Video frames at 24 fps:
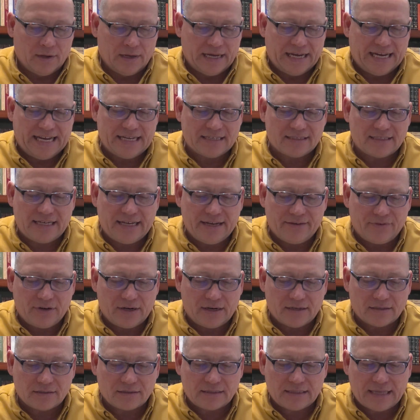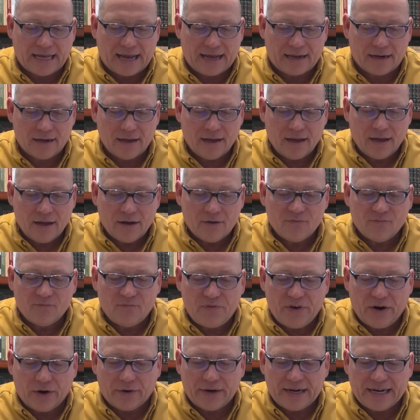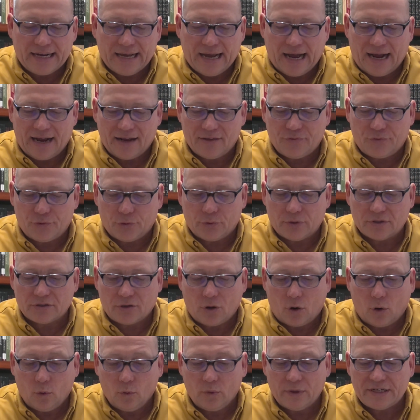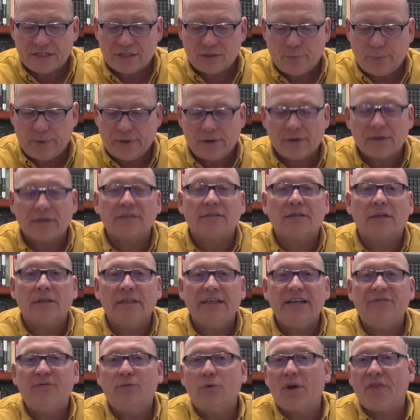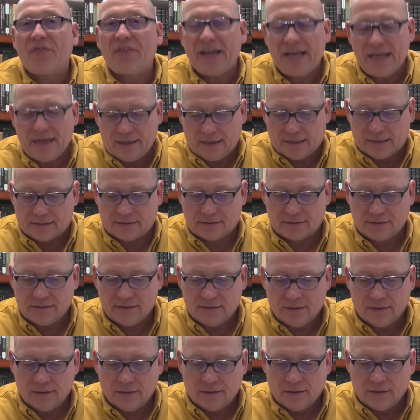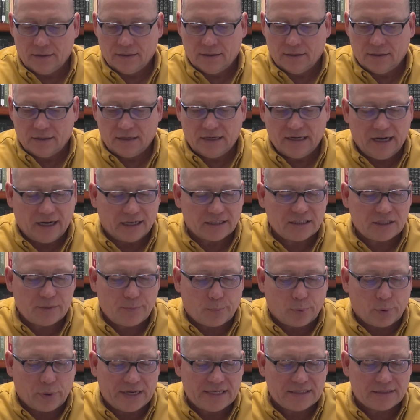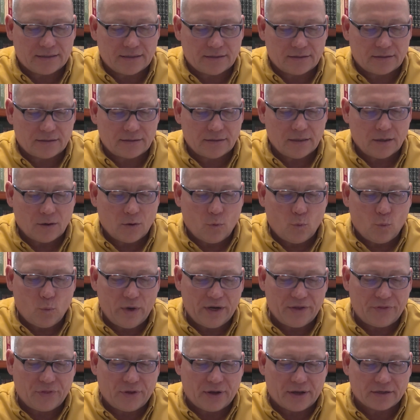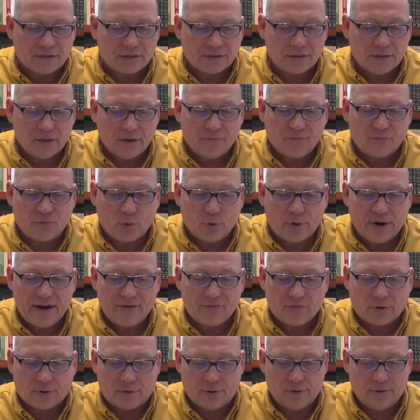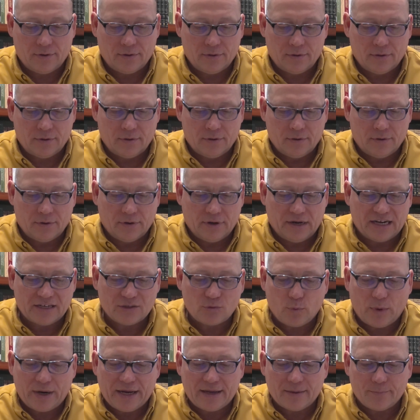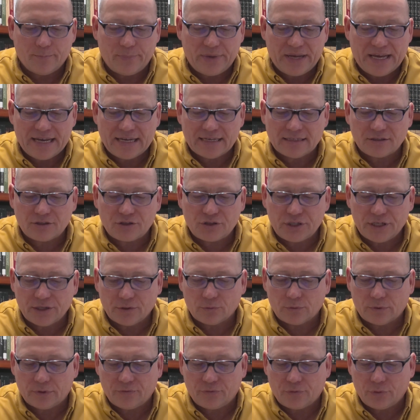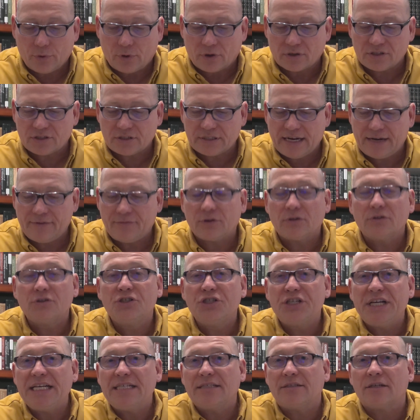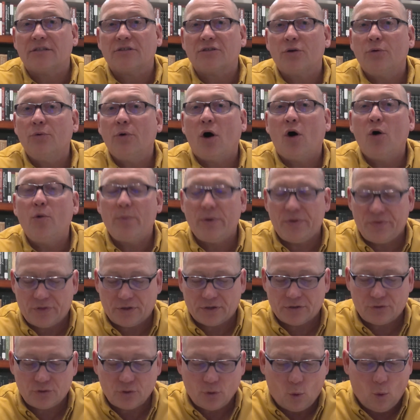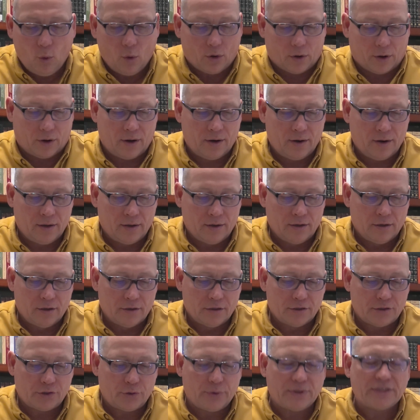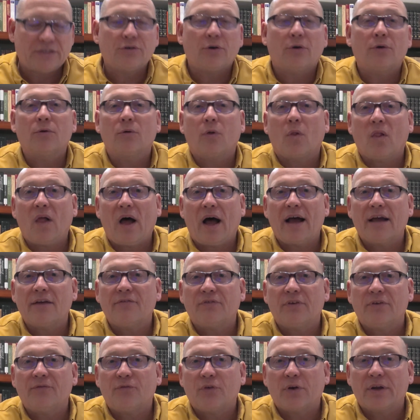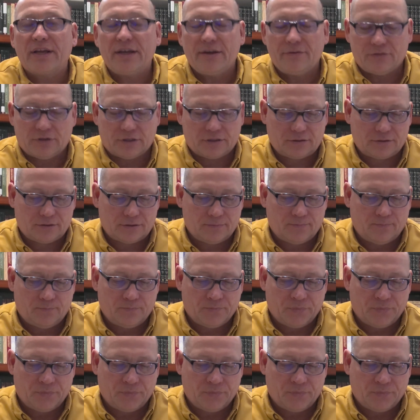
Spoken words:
He has given us that very guide through His Holy Spirit to live within us, God's presence with us forever, as we can be His children through our Savior Jesus, who opened the door to eternal life and forgiveness.